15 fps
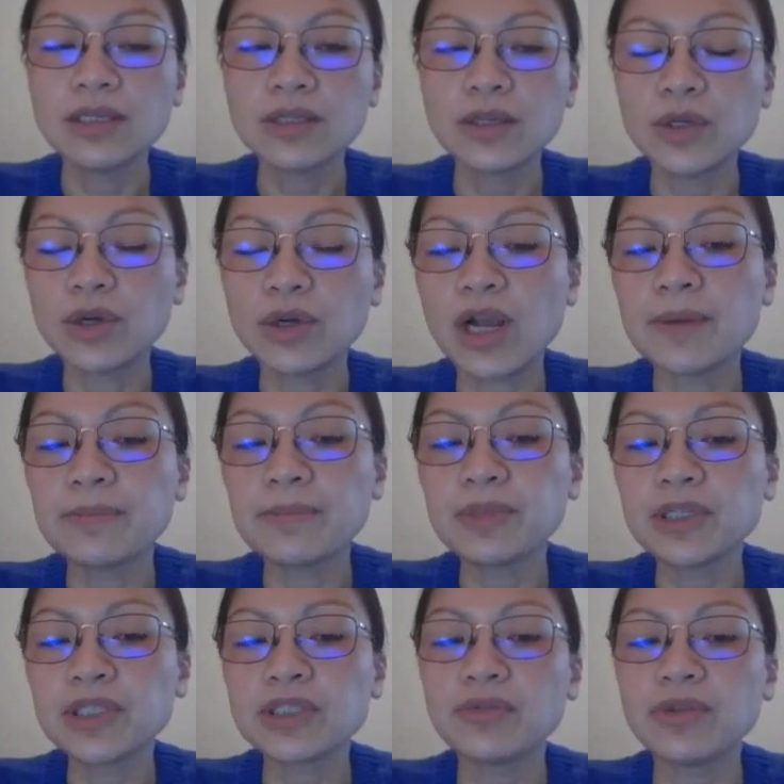So you'll come
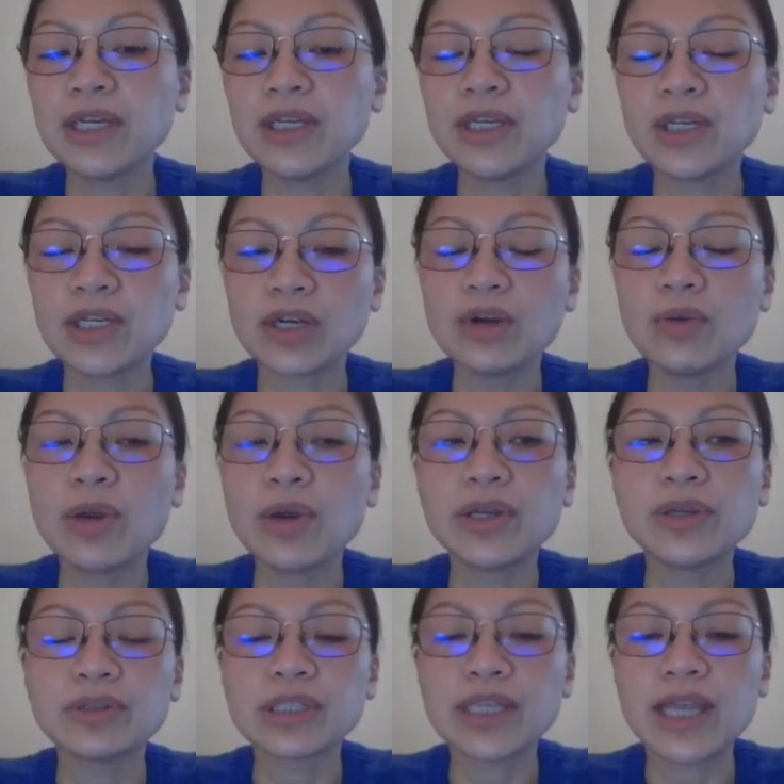to a screen here where
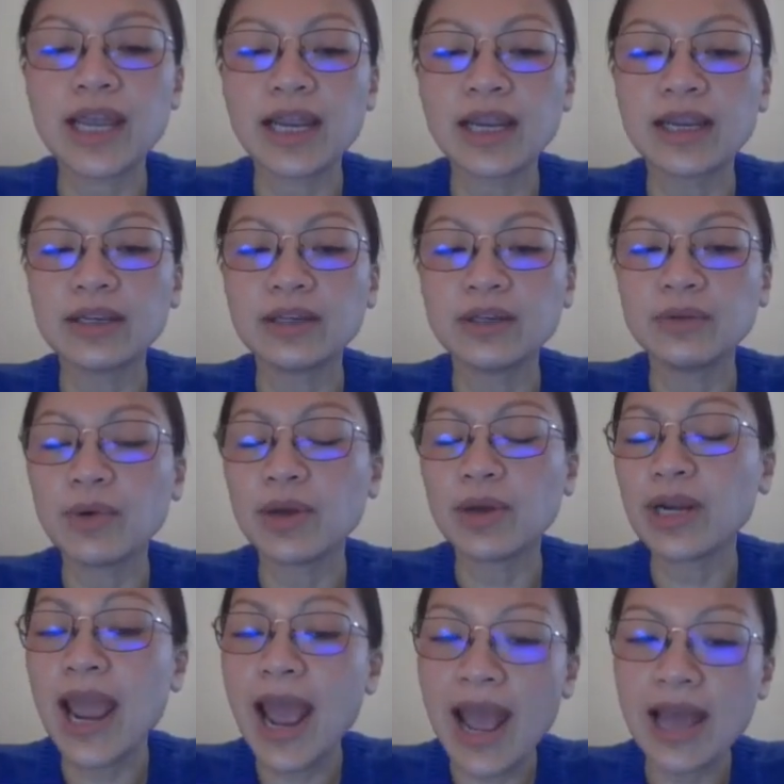you'll say you
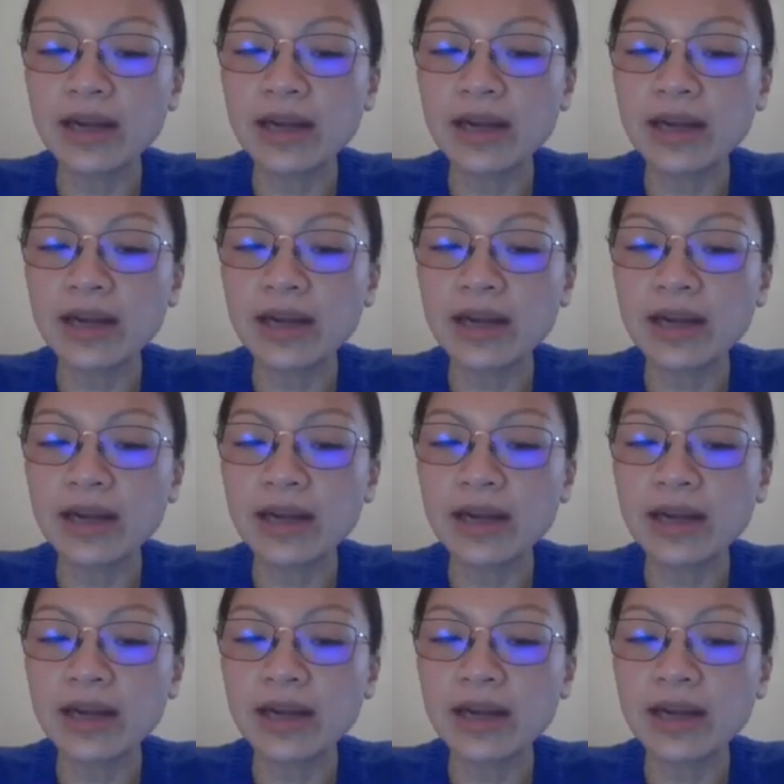want to